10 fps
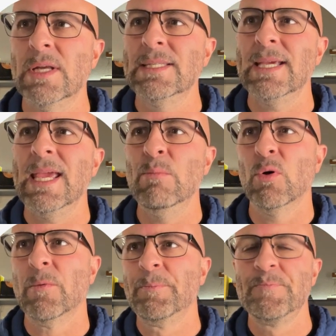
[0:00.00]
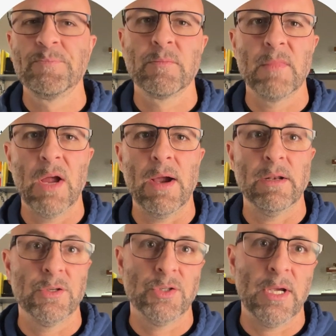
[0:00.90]
a table. All right, and
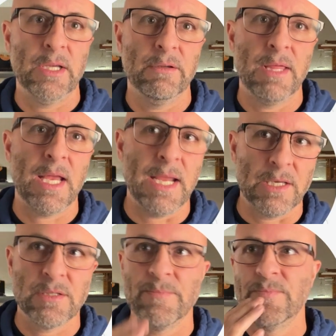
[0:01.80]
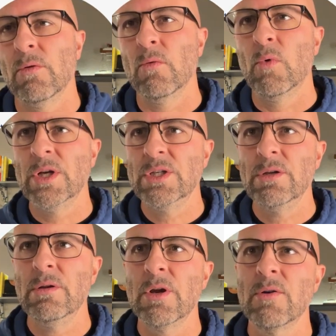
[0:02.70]
I'll show you how to do that next. What you
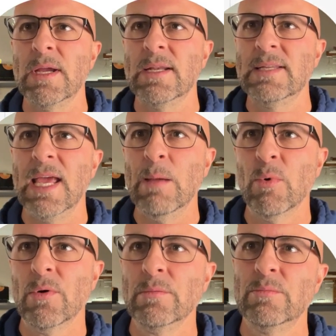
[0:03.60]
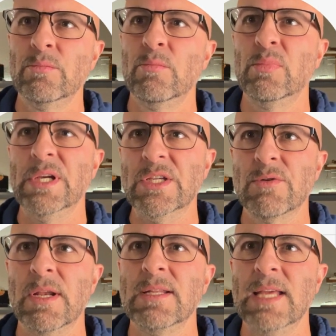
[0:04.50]
do to create a table please
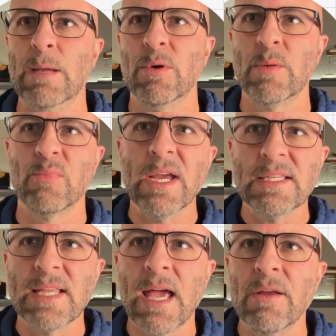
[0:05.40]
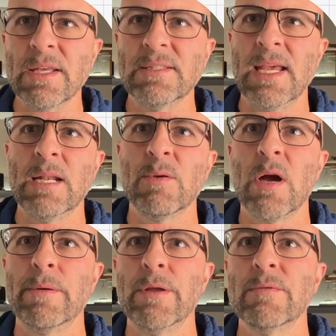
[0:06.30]
create a table that breaks down a stand-up
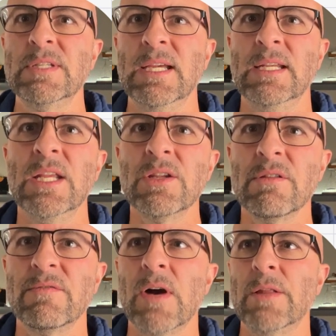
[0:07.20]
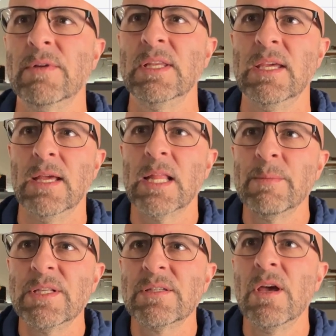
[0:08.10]
comedy routine into the following key
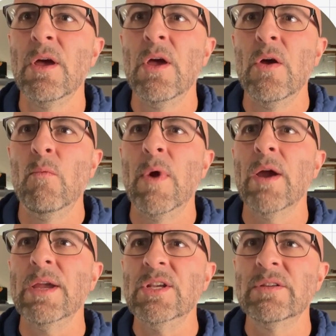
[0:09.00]
elements, where each